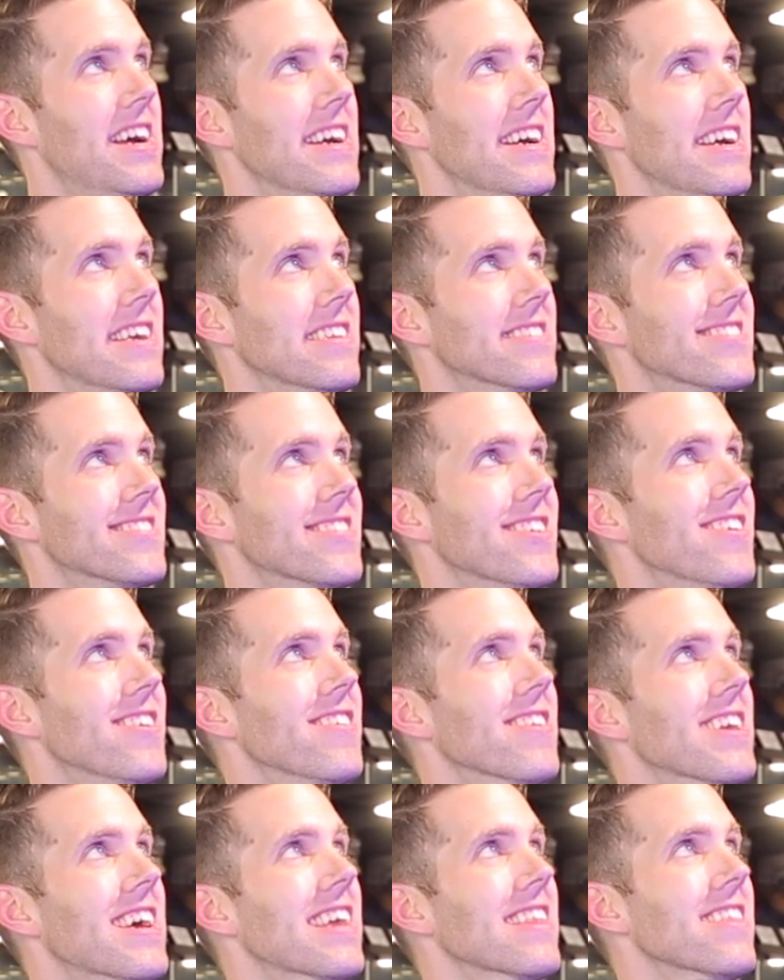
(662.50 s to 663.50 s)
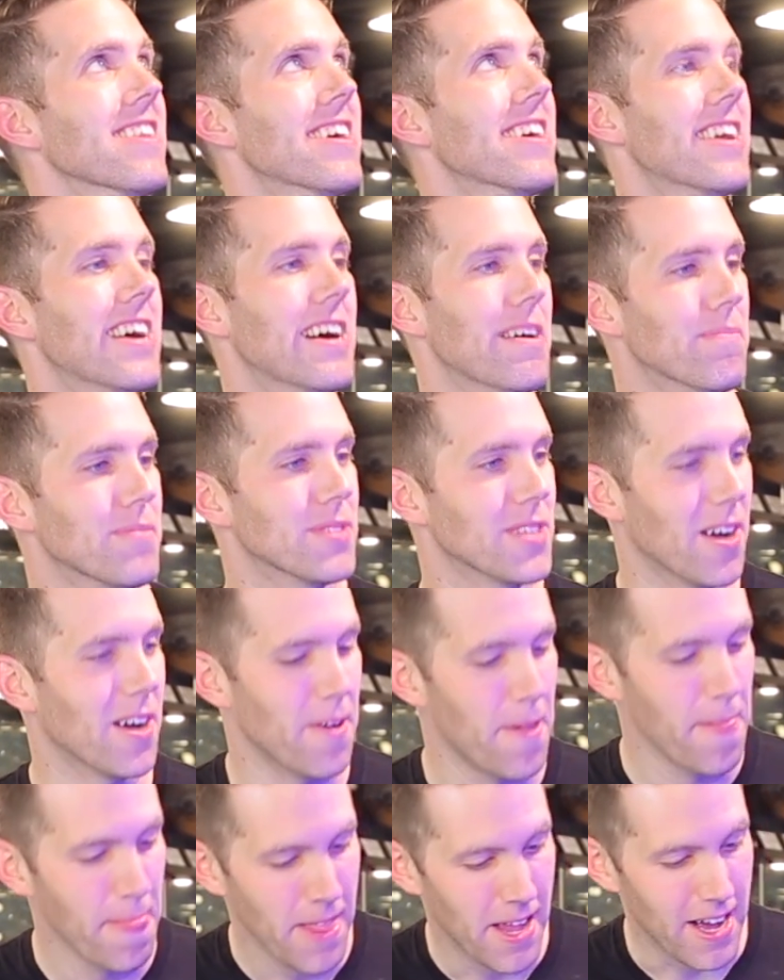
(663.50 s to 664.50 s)
installed and lit up.
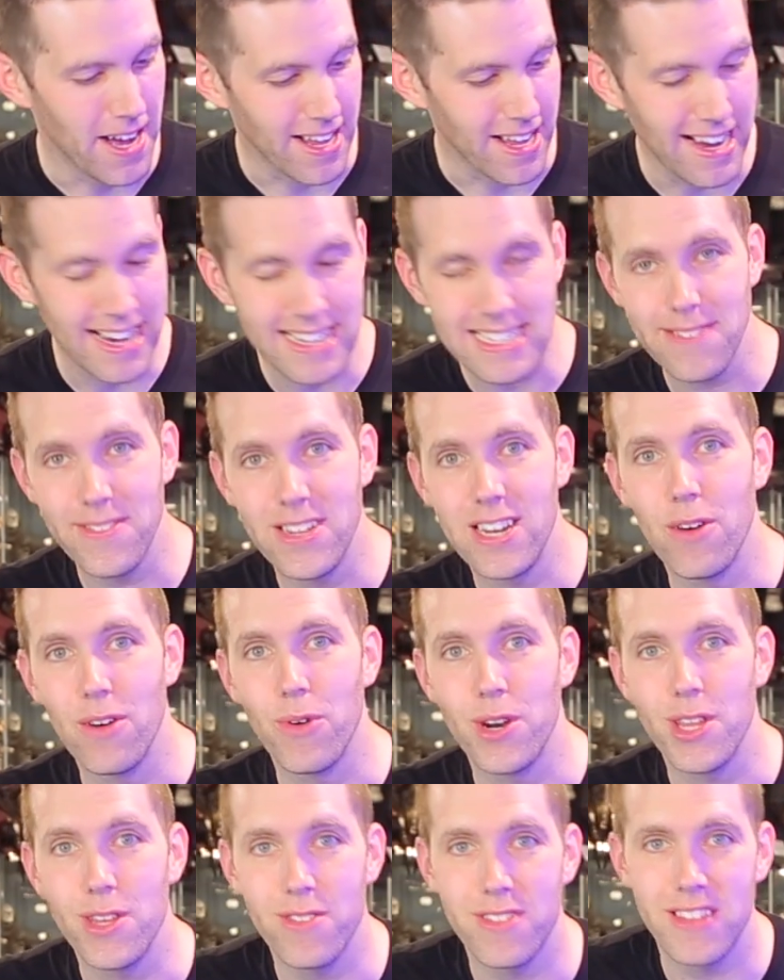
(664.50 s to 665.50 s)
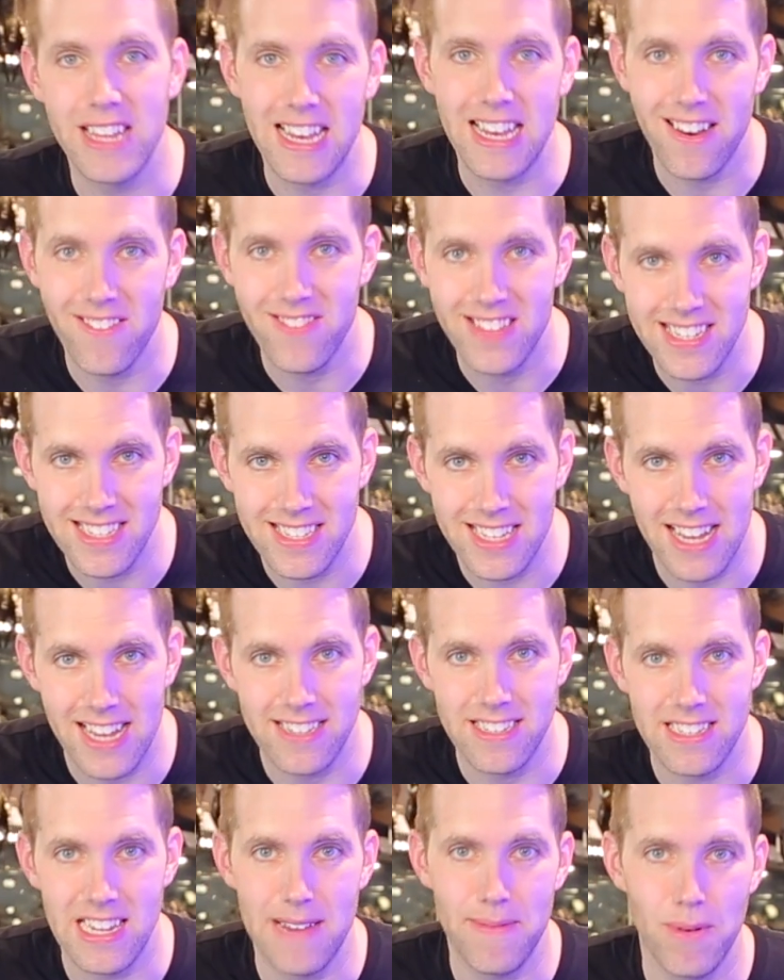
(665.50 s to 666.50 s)
So guys, let me know, what do you think of this
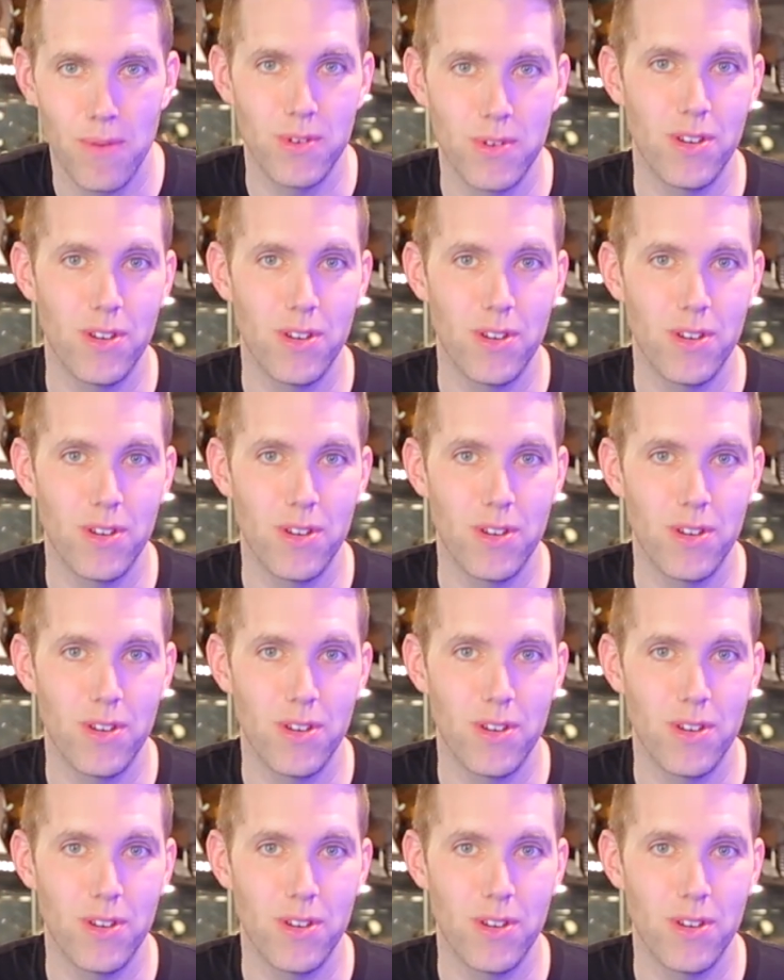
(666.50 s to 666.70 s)
lightsaber?